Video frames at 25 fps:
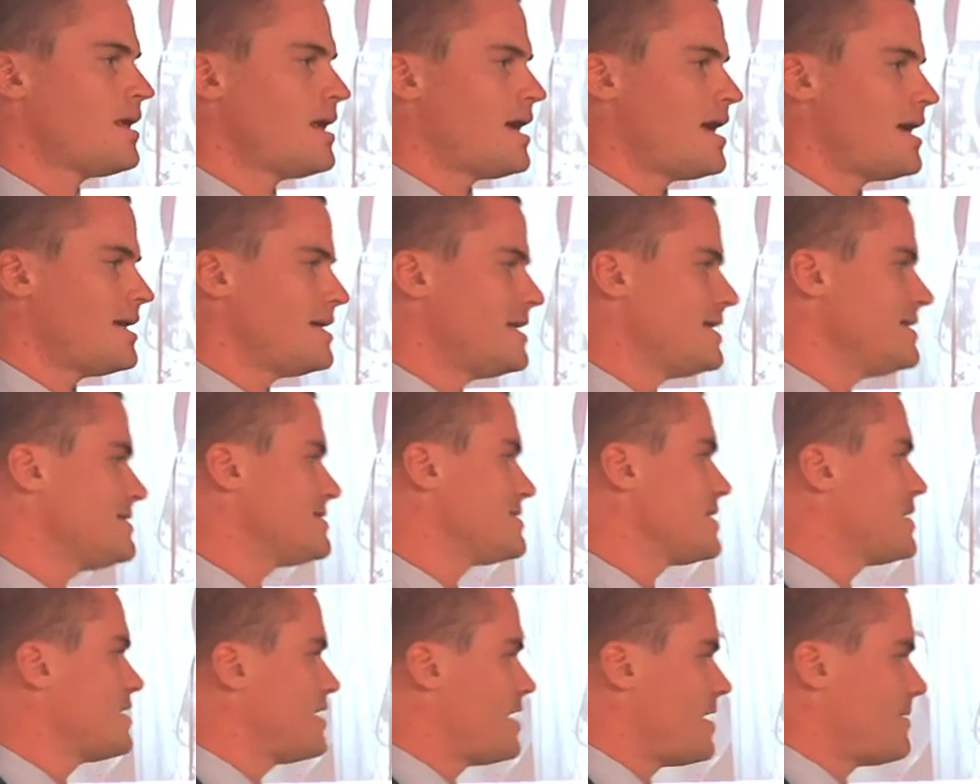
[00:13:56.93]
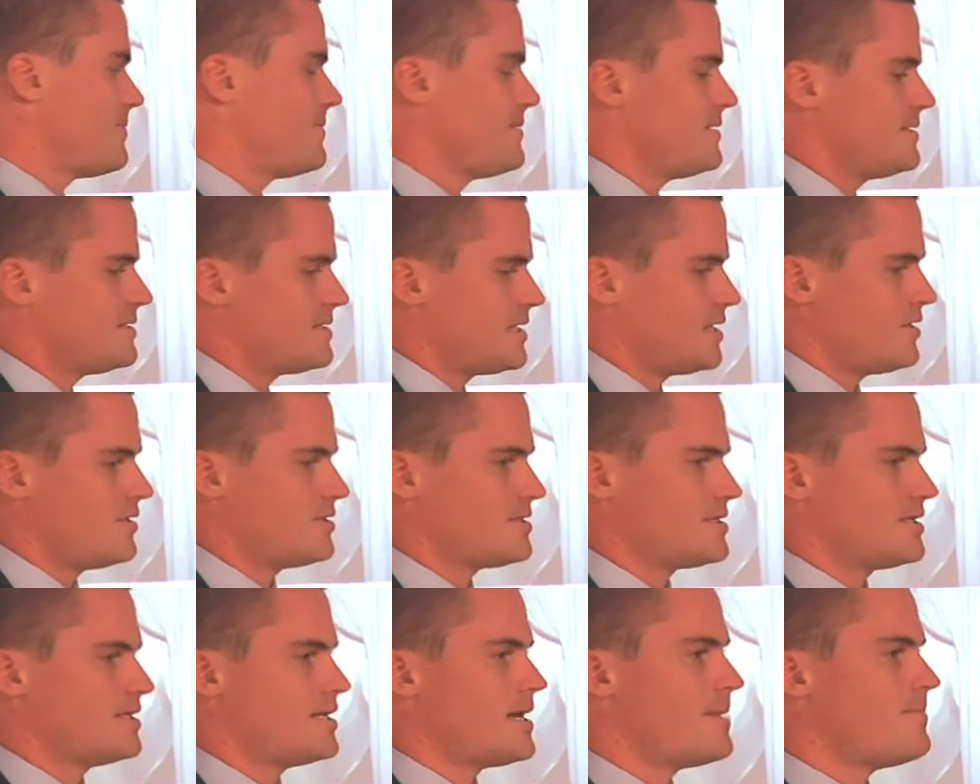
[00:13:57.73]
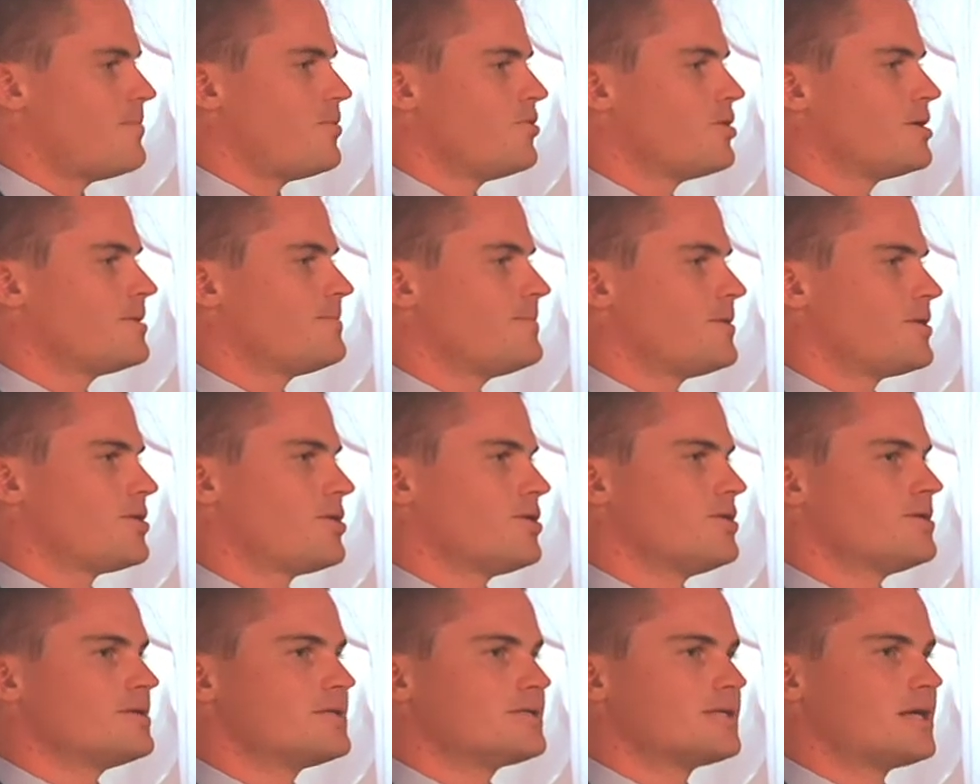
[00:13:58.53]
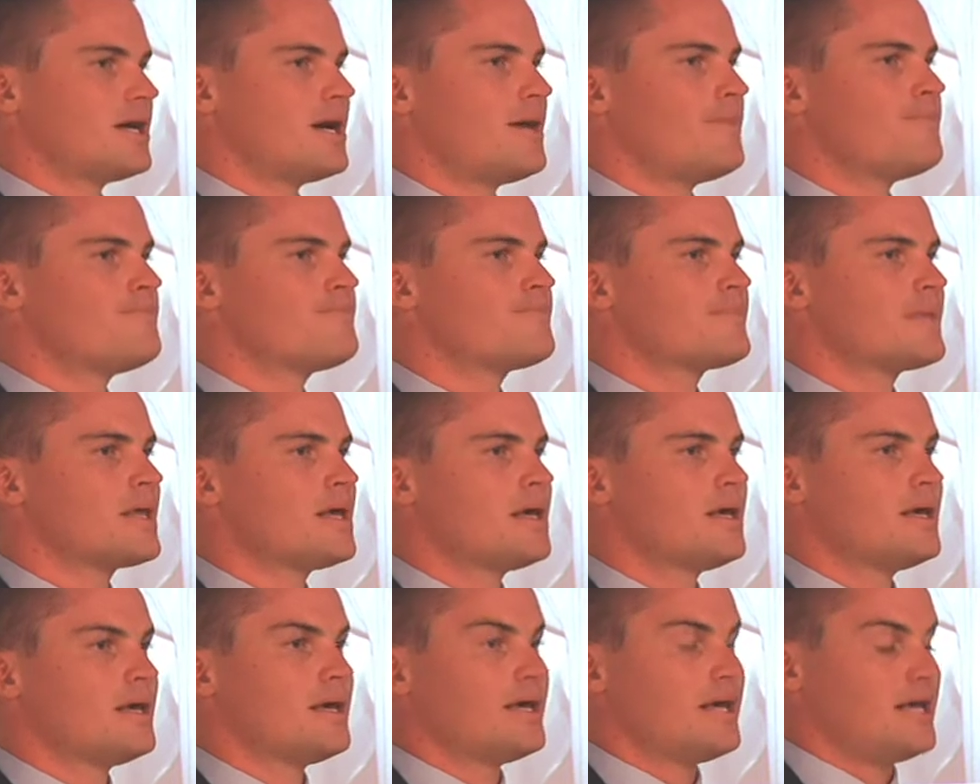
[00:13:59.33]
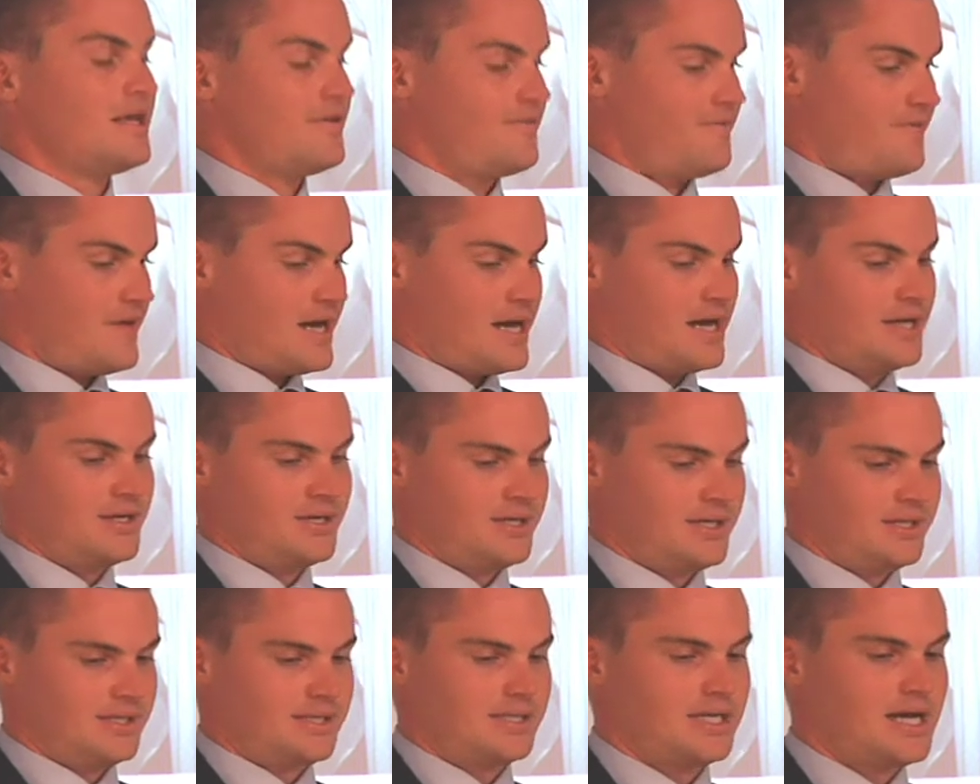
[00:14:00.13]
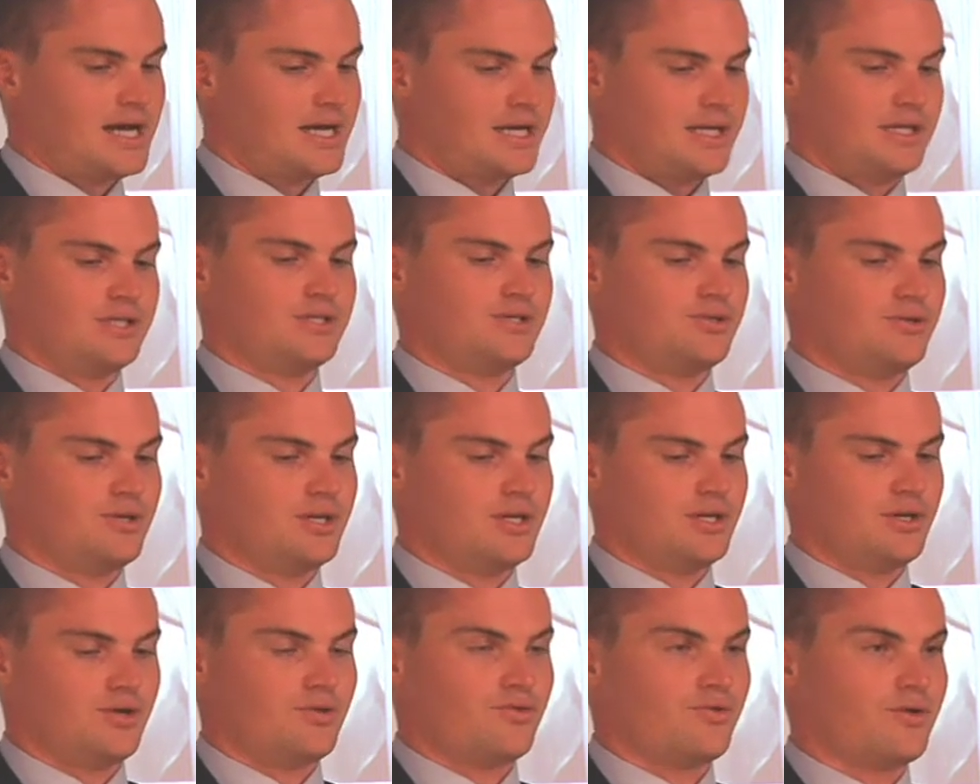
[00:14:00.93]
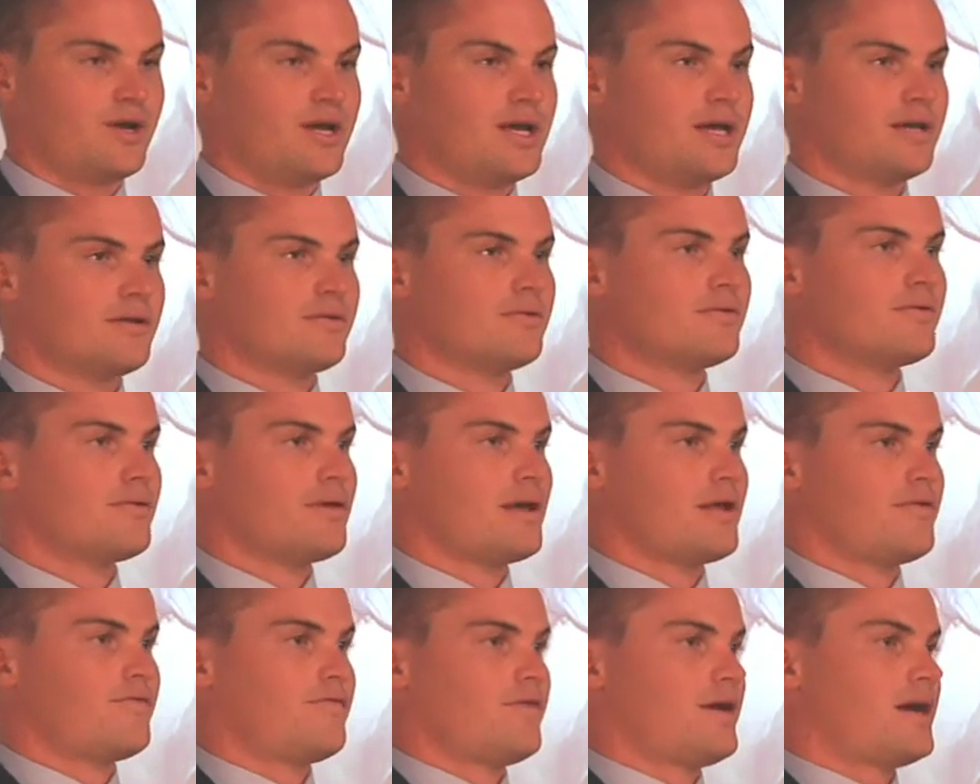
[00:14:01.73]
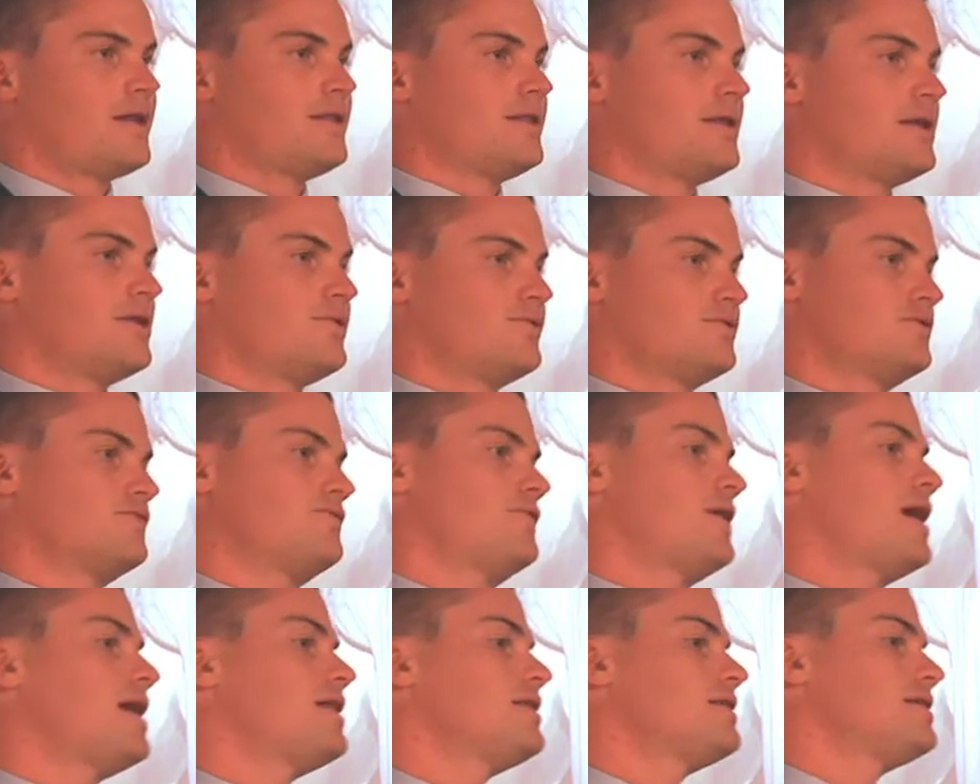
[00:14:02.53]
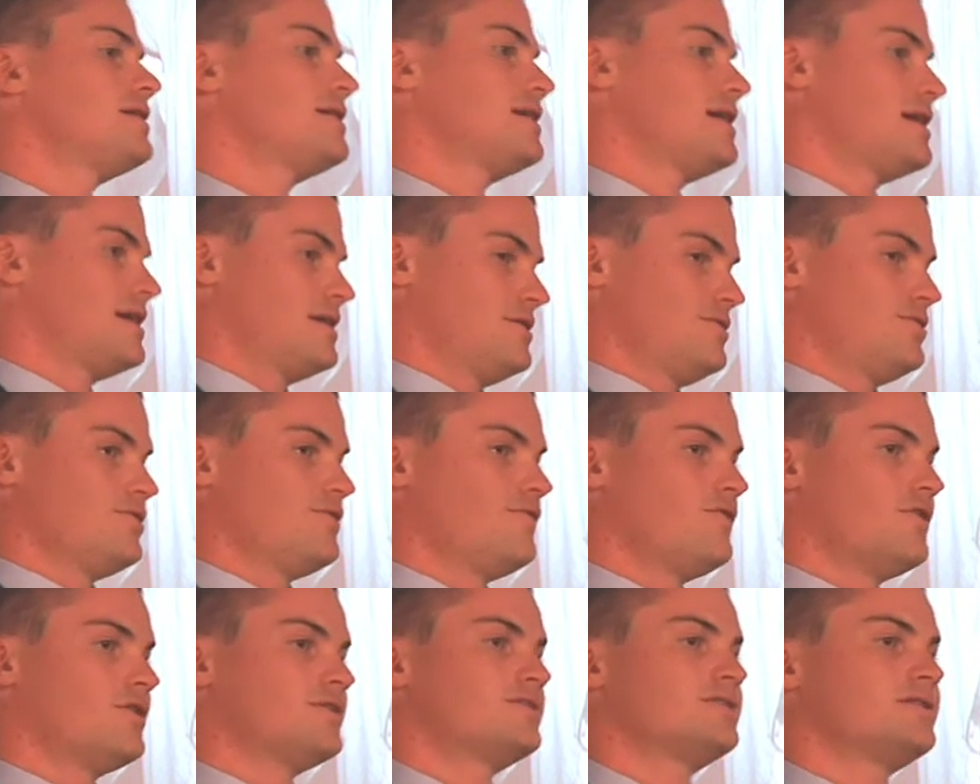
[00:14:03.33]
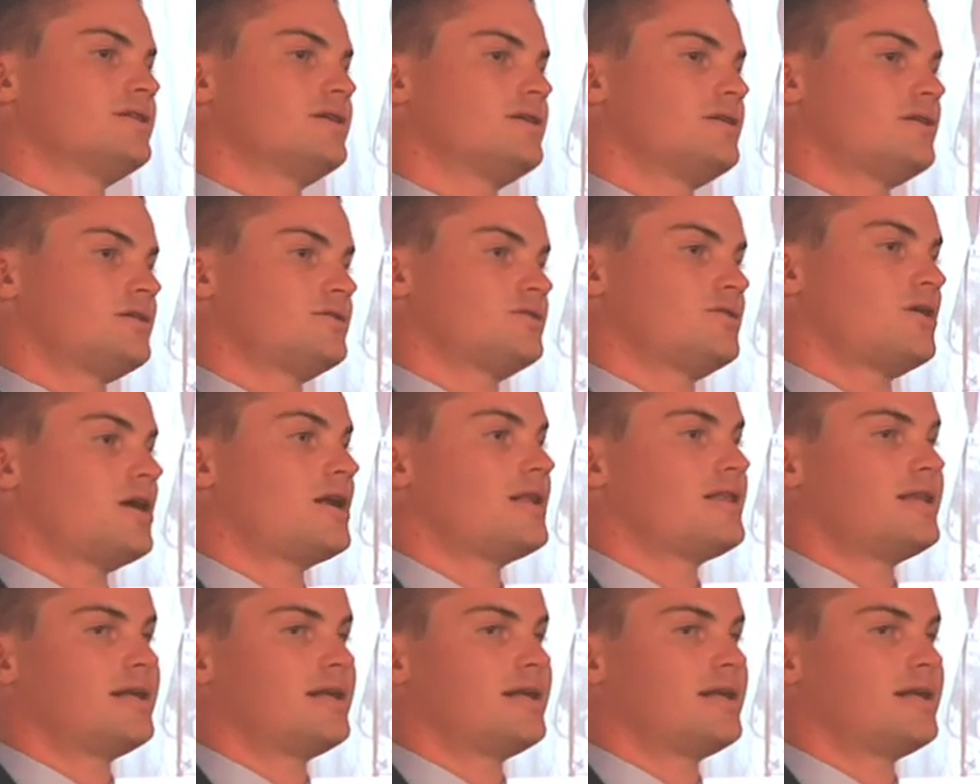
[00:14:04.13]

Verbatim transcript: And he started up his Hello Sunday Morning because um, he'd found, he started his uni degree and, and found that he was failing at university and decided